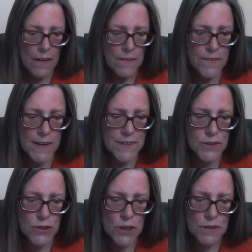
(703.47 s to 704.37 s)

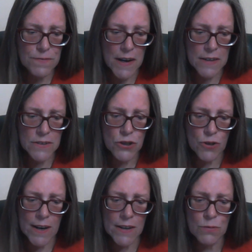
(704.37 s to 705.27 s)
This newfound
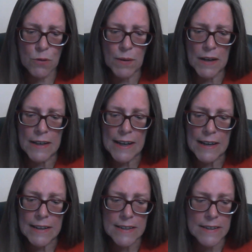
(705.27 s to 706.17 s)
strength will be
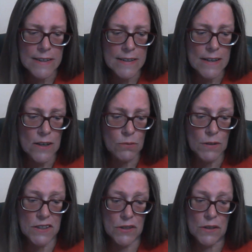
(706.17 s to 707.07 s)
needed to deal
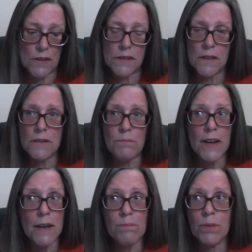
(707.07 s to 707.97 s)
with certain
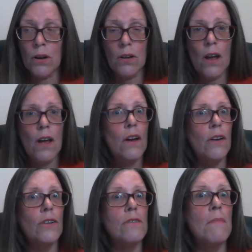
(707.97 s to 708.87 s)
people
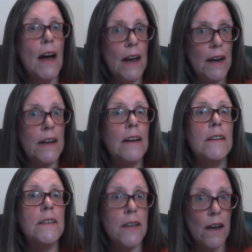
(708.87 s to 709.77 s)
who may
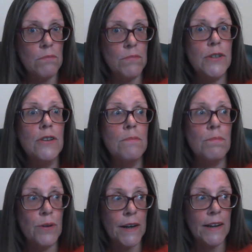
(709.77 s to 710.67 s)
attempt to
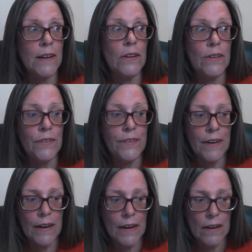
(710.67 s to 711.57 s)
bring you
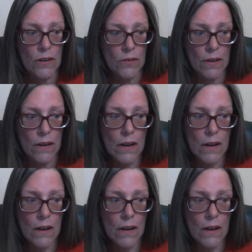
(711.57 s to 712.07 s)
down.